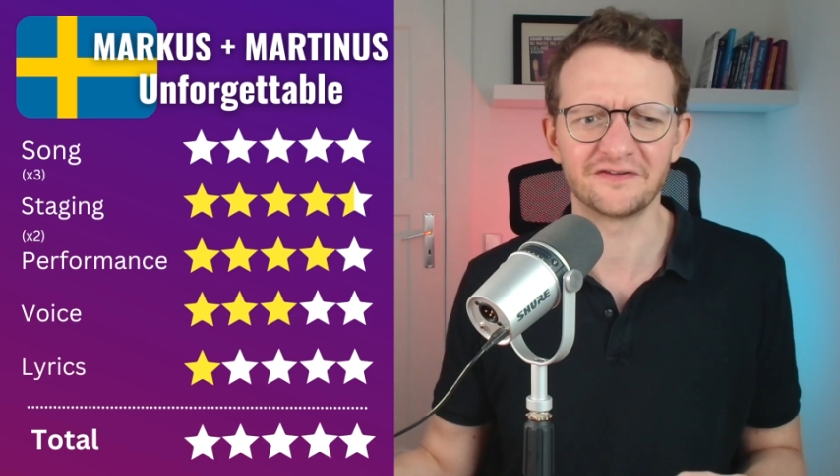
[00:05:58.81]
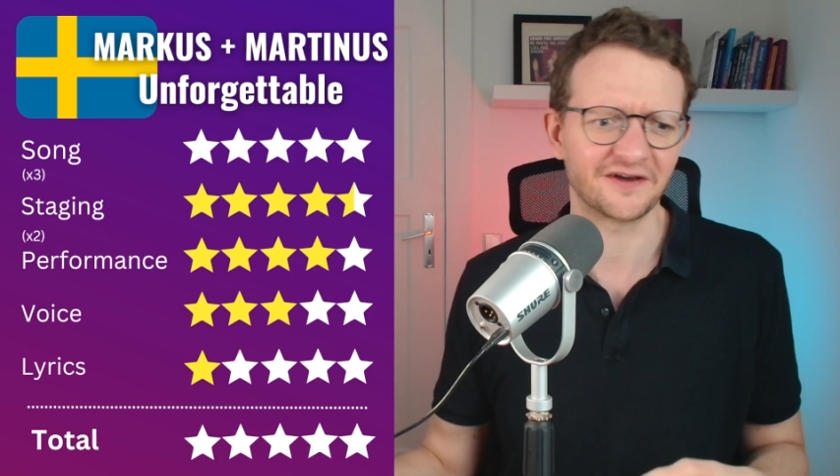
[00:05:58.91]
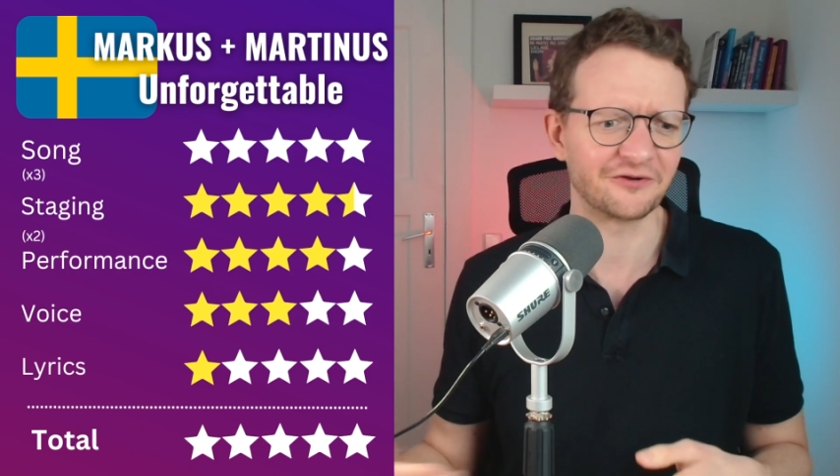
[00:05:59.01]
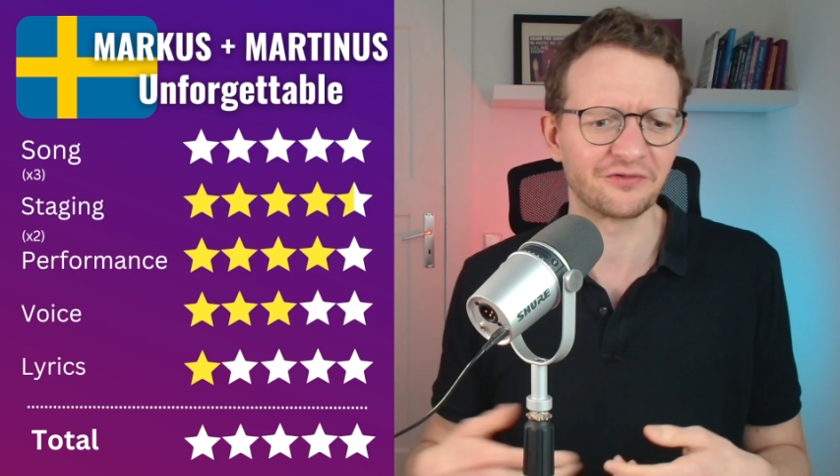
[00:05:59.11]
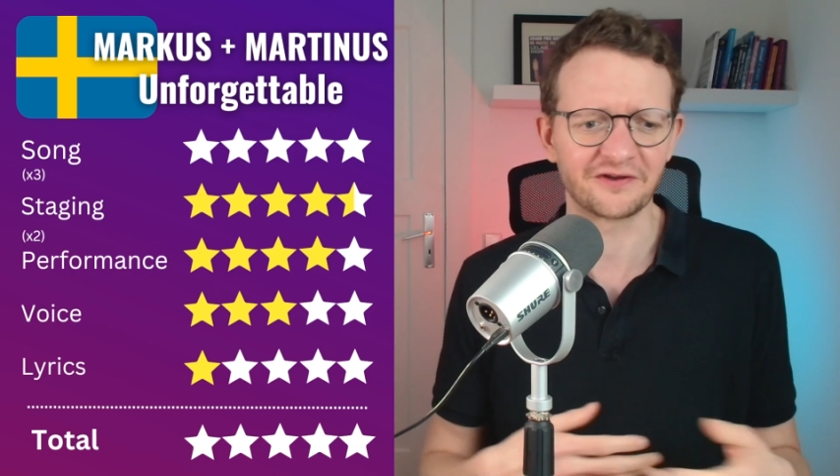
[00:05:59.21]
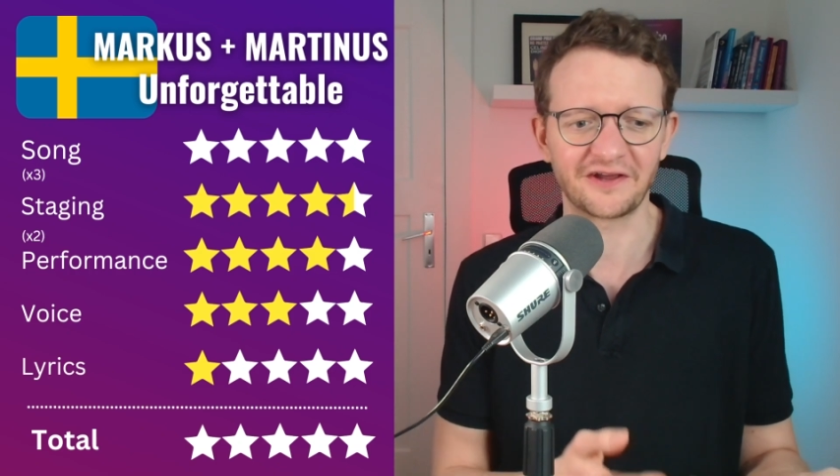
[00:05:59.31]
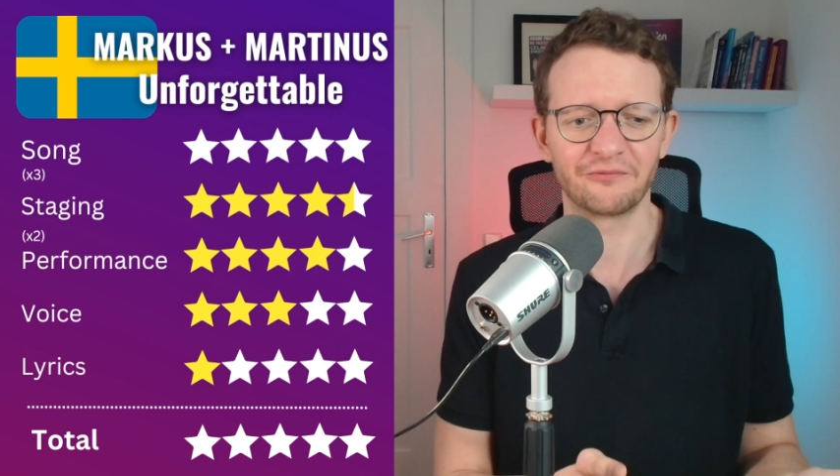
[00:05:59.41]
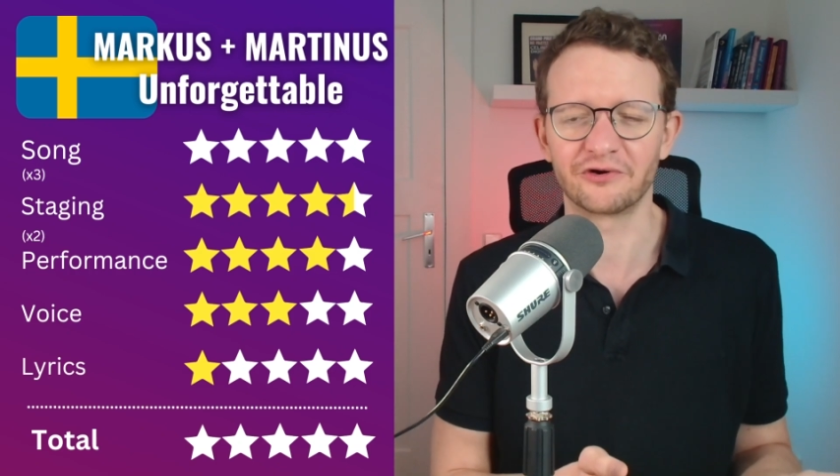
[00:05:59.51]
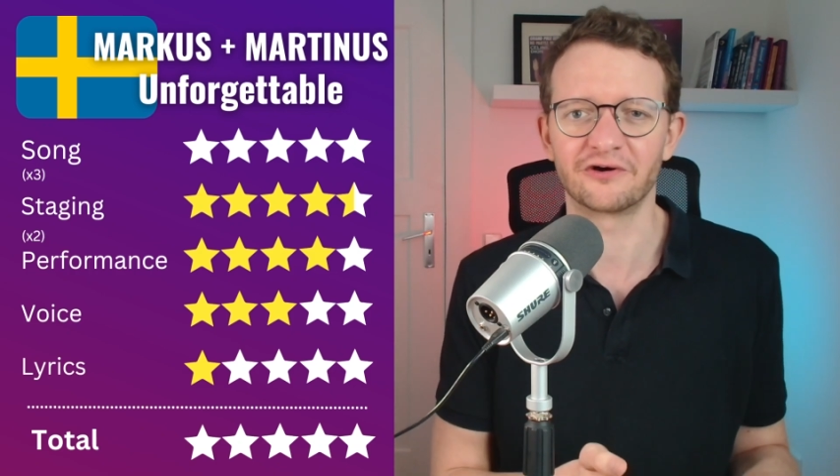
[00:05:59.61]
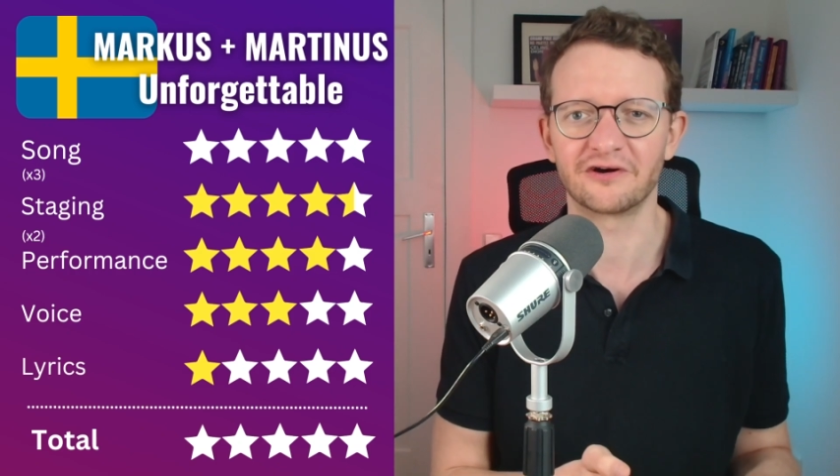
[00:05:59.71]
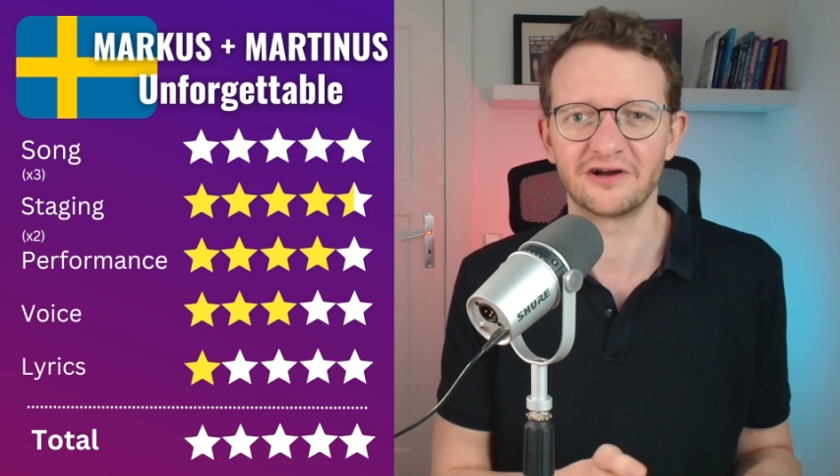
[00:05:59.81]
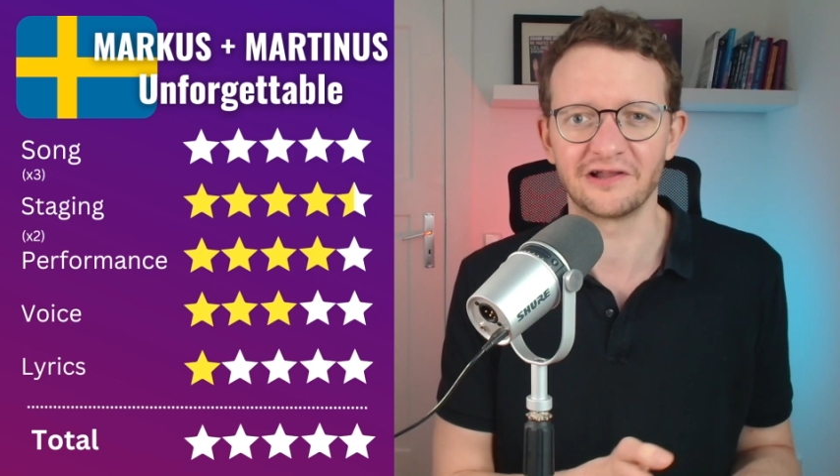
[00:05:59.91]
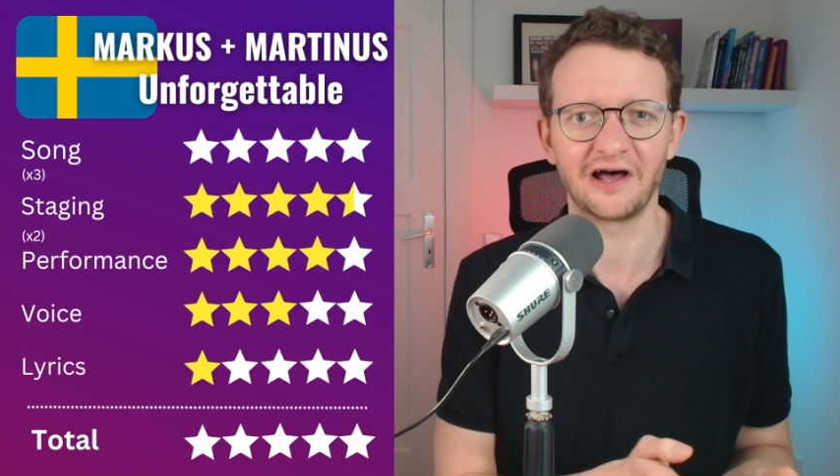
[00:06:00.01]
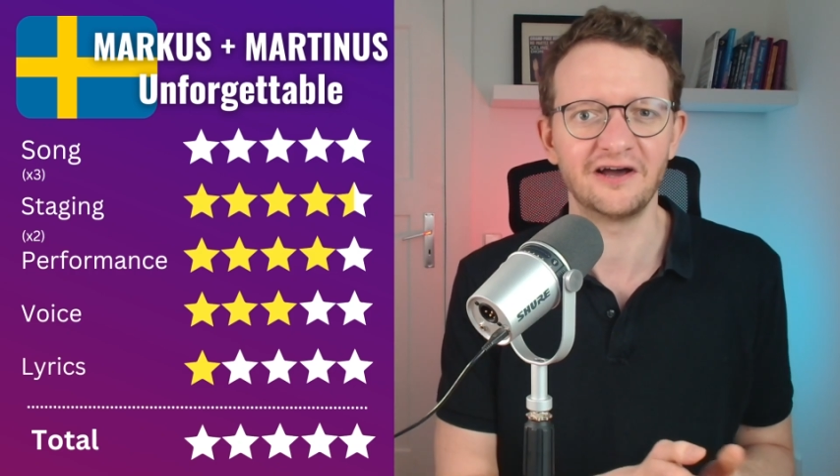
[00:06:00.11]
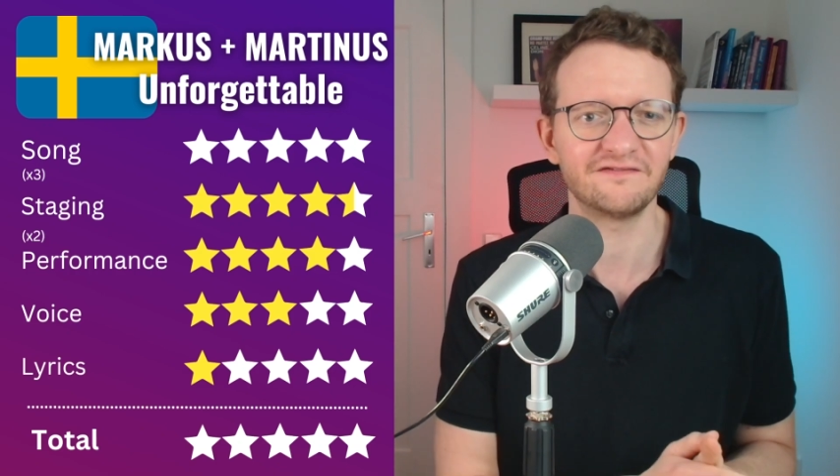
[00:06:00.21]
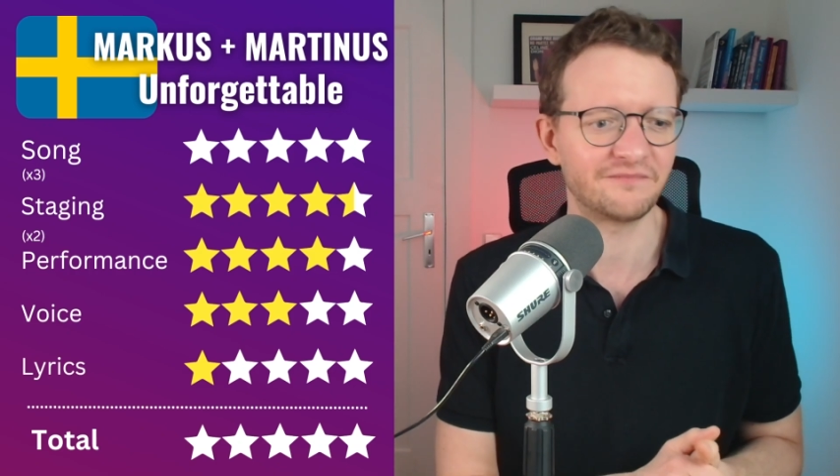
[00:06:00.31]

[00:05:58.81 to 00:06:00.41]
I don't think they were alive,